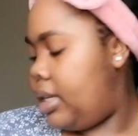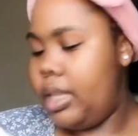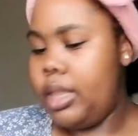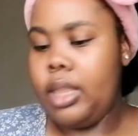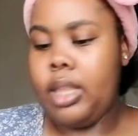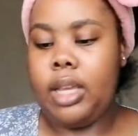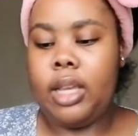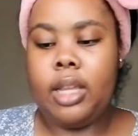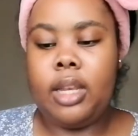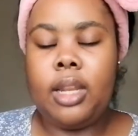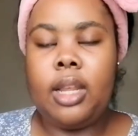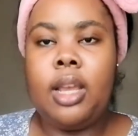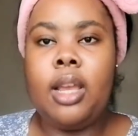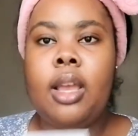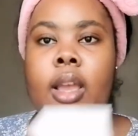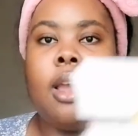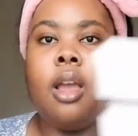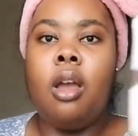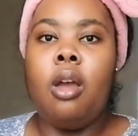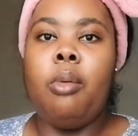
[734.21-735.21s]
And then
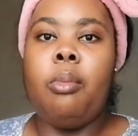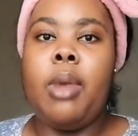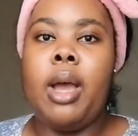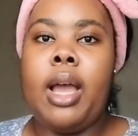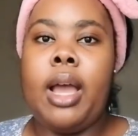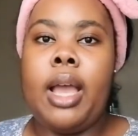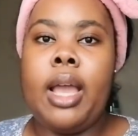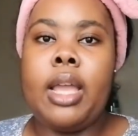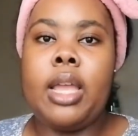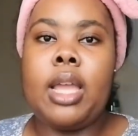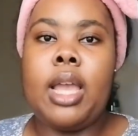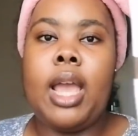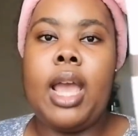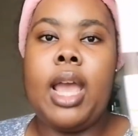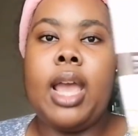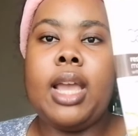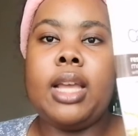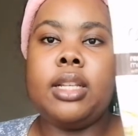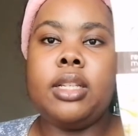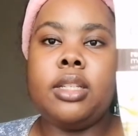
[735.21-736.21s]
my
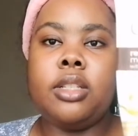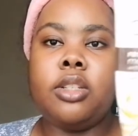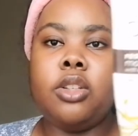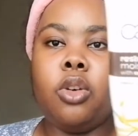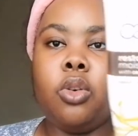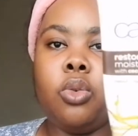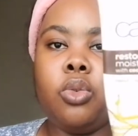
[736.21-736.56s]
hand